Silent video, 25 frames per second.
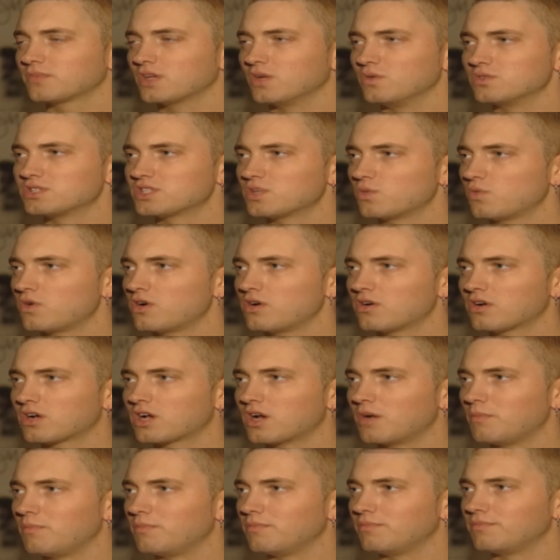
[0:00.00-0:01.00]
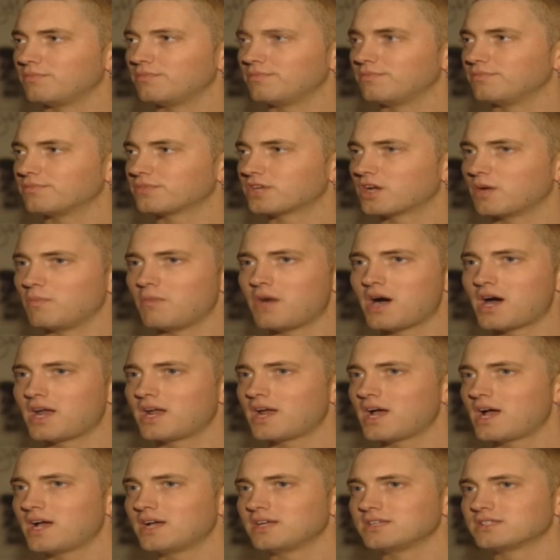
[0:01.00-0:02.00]
what's the word,
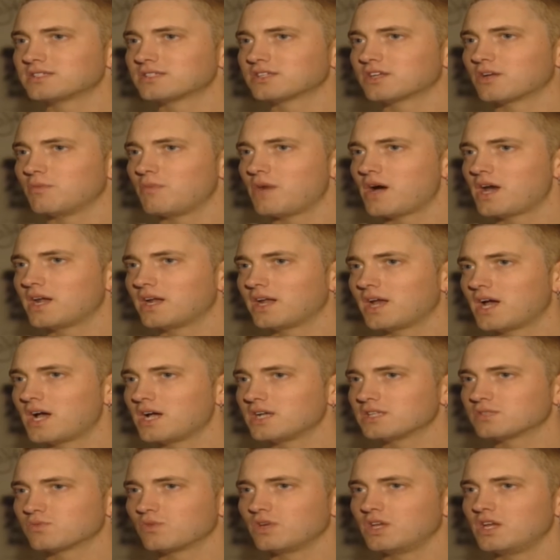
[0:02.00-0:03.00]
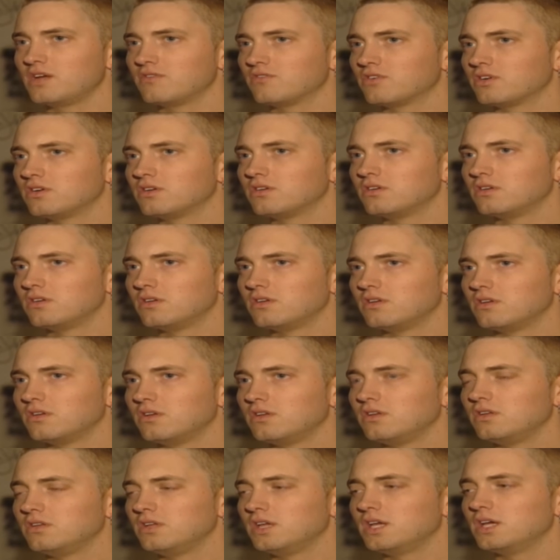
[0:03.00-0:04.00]
commoditize whatever.
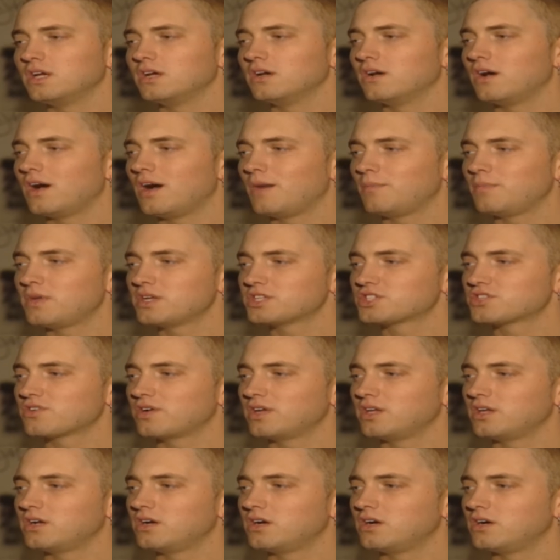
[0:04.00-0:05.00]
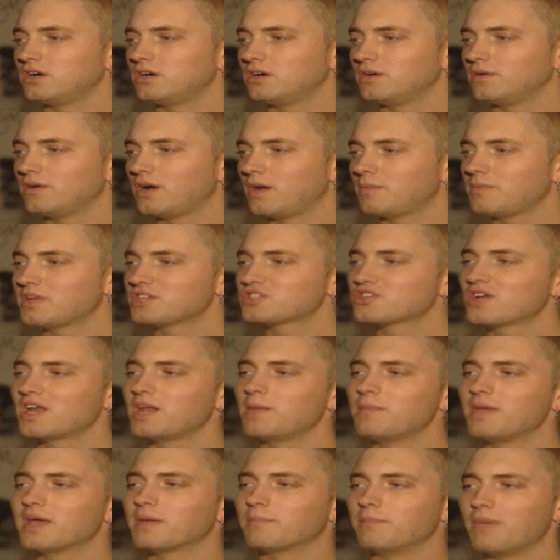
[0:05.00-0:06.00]
Yeah, I'm not trying
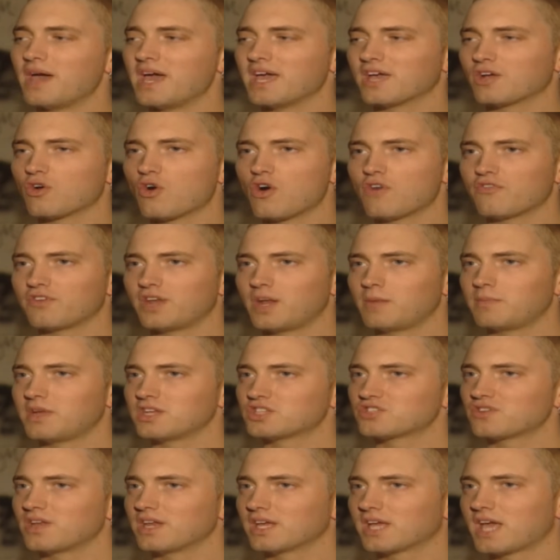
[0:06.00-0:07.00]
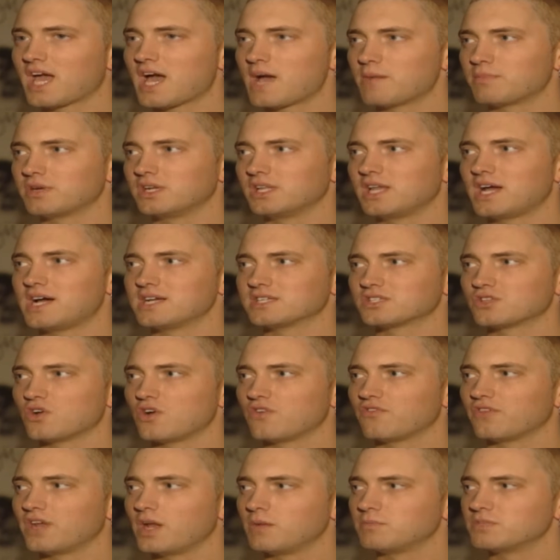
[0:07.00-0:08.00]
to make bank off it. I'm not trying to capitalize
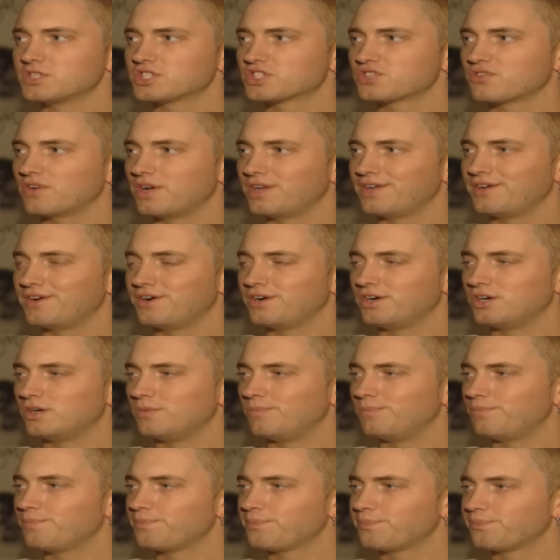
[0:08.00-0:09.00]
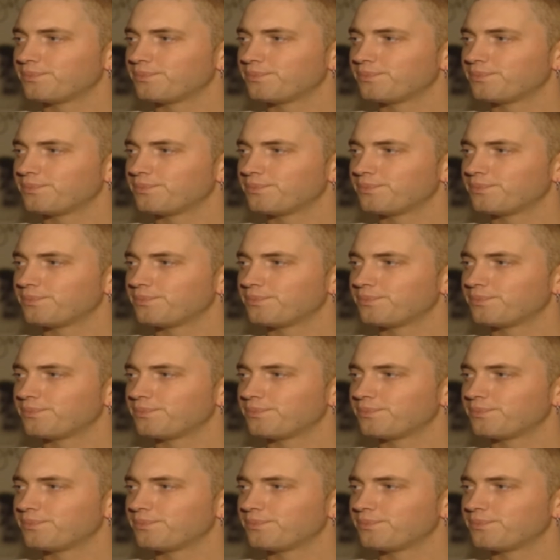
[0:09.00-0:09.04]
off it. I'm just trying to